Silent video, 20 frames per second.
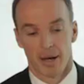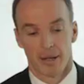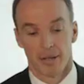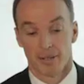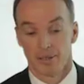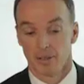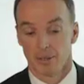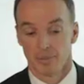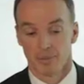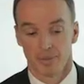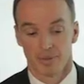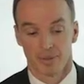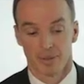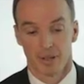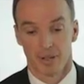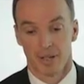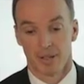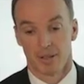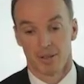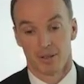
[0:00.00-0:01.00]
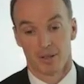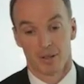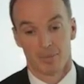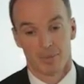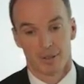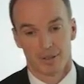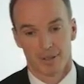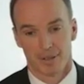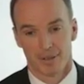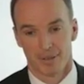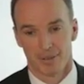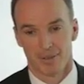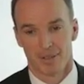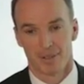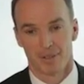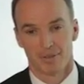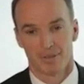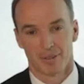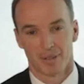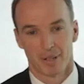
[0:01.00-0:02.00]
In terms of client alignment, I don't think
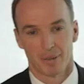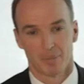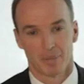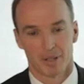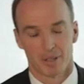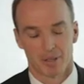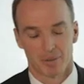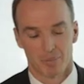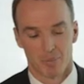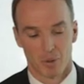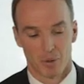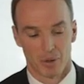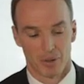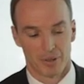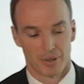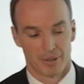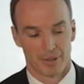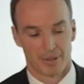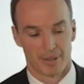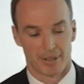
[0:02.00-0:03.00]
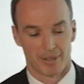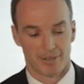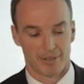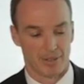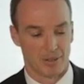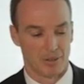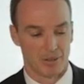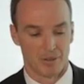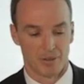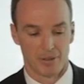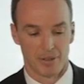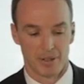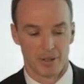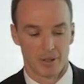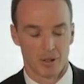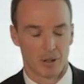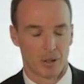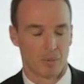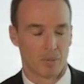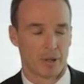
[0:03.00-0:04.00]
you'll find much more than at CGOV.
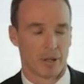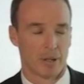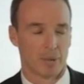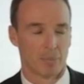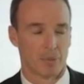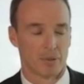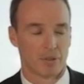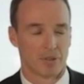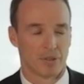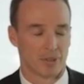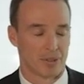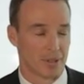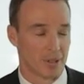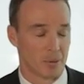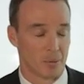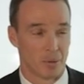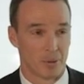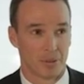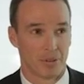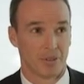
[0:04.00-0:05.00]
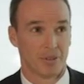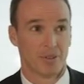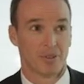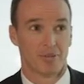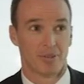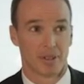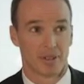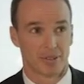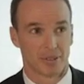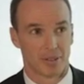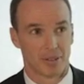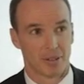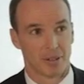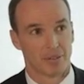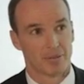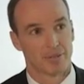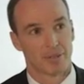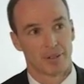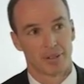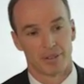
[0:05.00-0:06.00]
All my personal net worth is invested in our
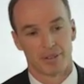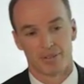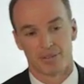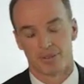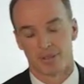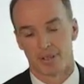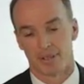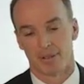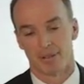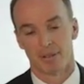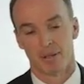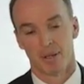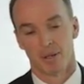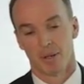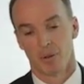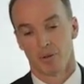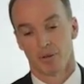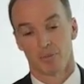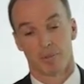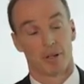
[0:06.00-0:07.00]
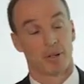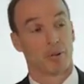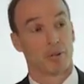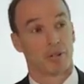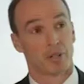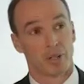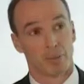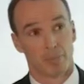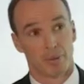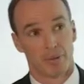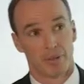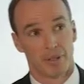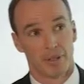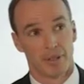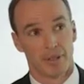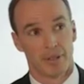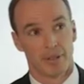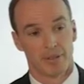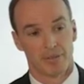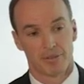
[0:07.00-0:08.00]
funds, and with my ownership of
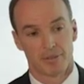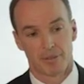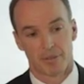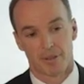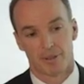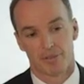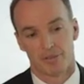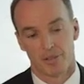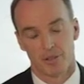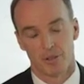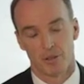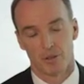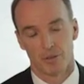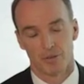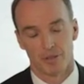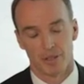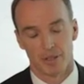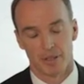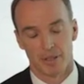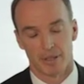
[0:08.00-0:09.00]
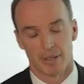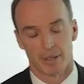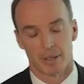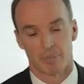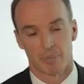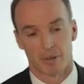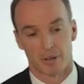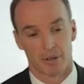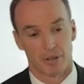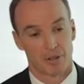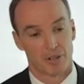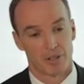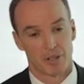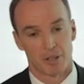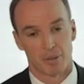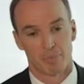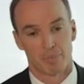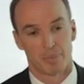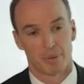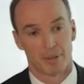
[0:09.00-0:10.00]
the CGOV
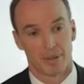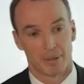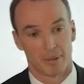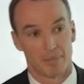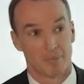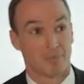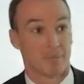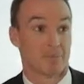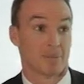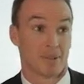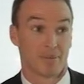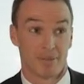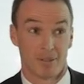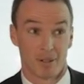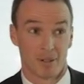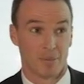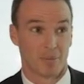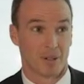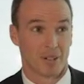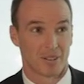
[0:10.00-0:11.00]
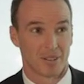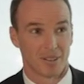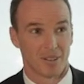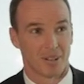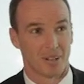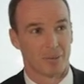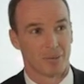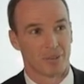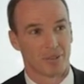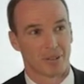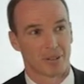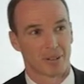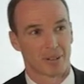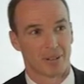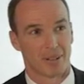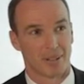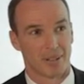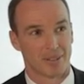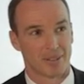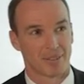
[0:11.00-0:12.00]
partnership, I'm very much aligned with our
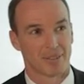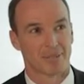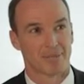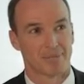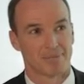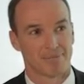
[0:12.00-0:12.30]
clients.